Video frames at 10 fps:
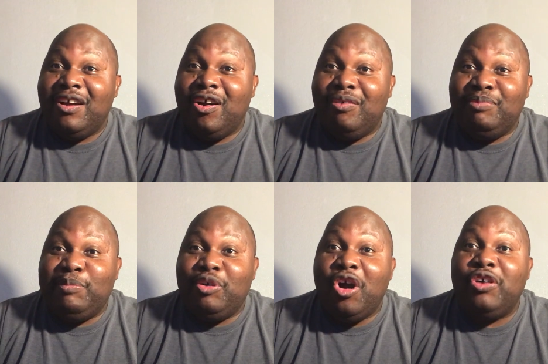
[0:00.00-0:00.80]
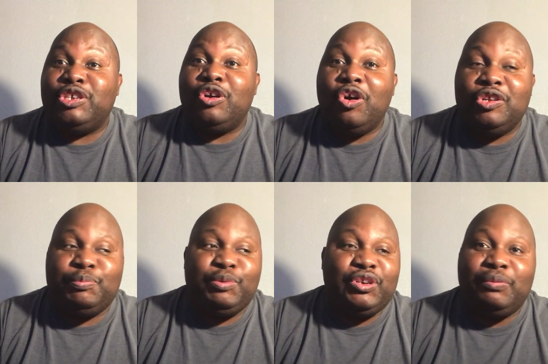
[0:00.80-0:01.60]
or maybe
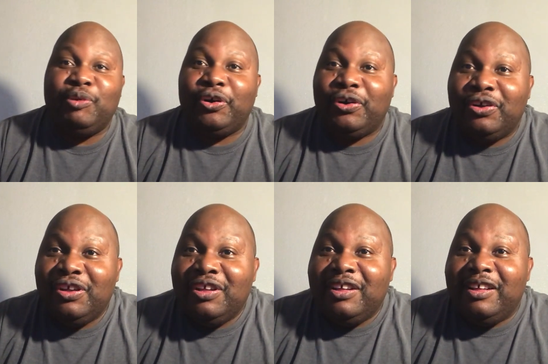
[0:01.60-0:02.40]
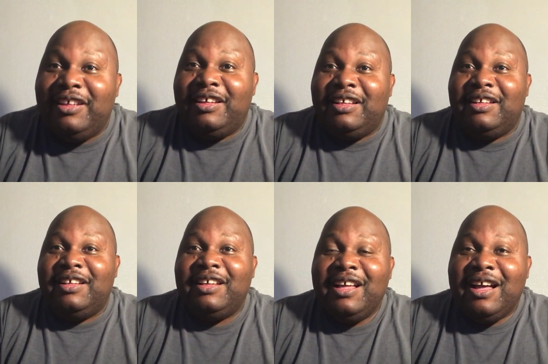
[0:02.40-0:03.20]
hospitable.
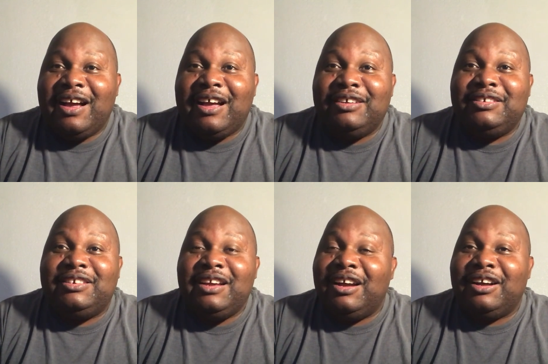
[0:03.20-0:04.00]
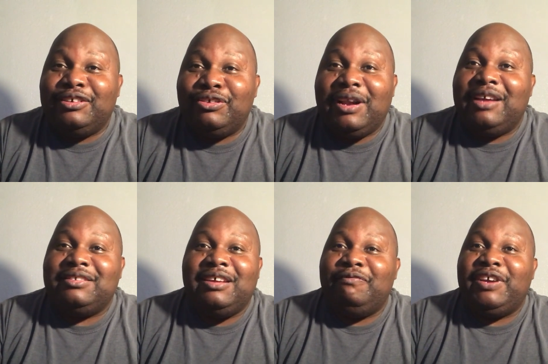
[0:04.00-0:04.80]
I can't do like
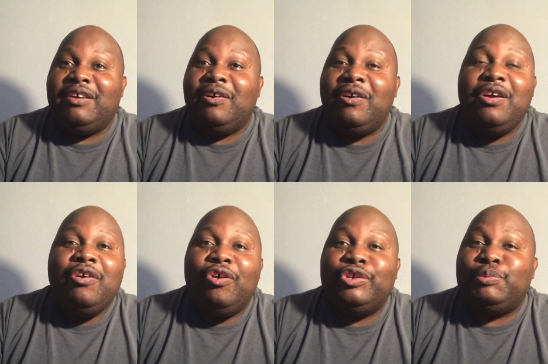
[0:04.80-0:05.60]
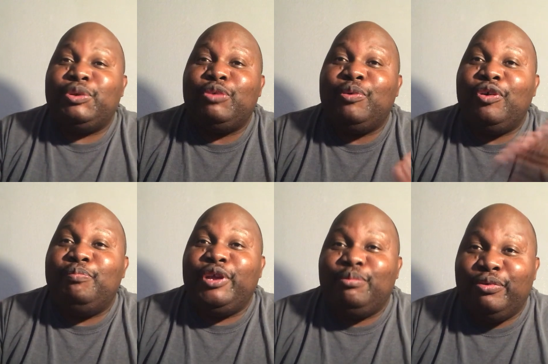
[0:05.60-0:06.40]
that. Very hospitable
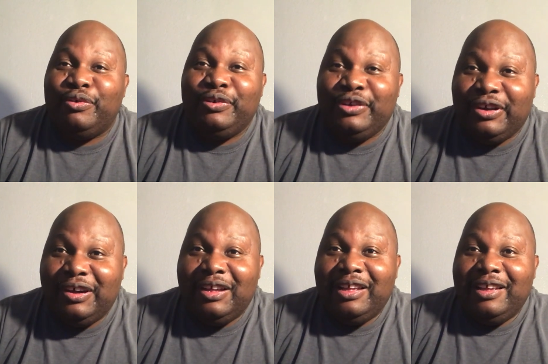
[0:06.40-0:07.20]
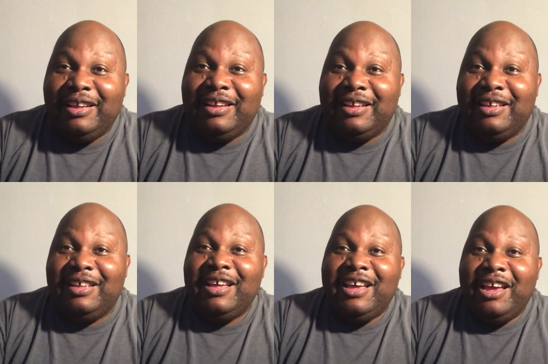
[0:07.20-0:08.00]
people, you know.
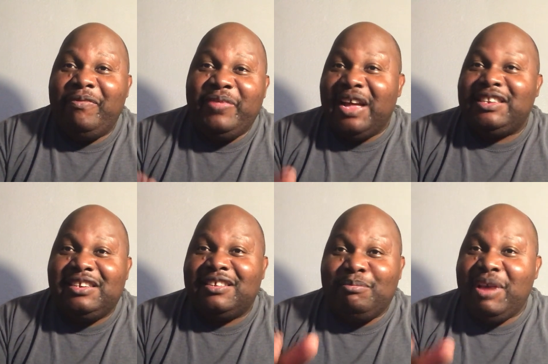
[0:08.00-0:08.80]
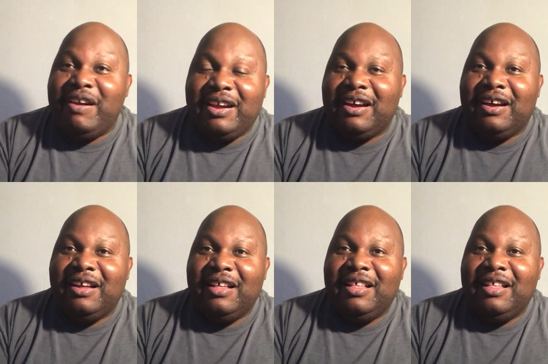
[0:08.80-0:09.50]
If that is America,